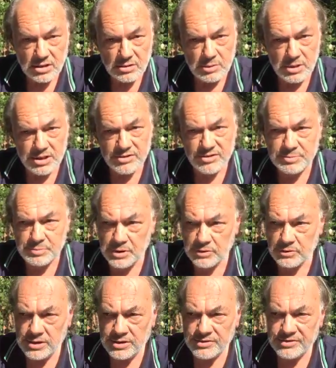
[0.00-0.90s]
We
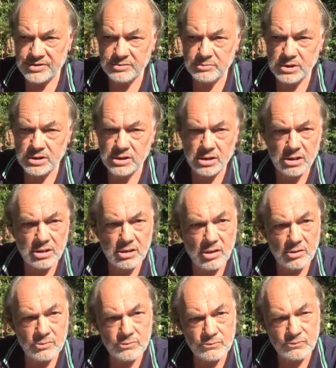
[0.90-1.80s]
experience that we are
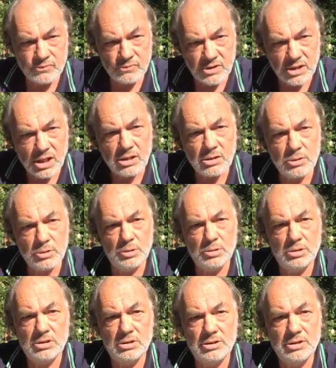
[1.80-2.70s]
a flow
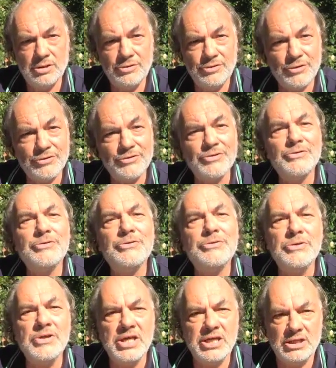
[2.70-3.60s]
and not a
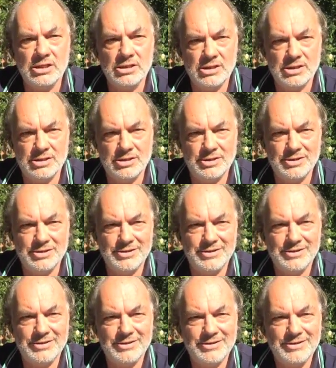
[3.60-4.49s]
thing.
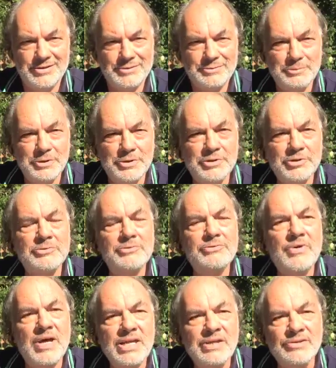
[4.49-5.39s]
We're an
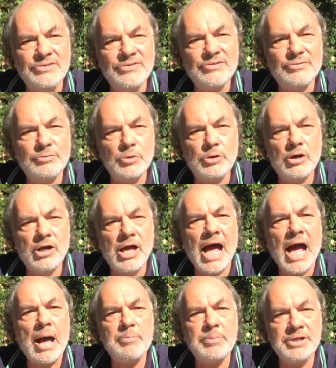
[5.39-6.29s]
event, we're a
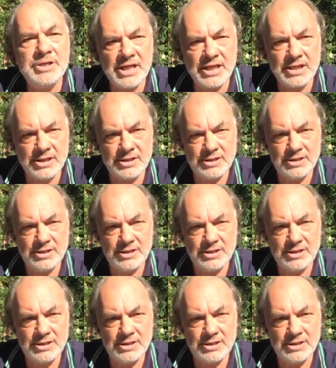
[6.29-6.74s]
happening.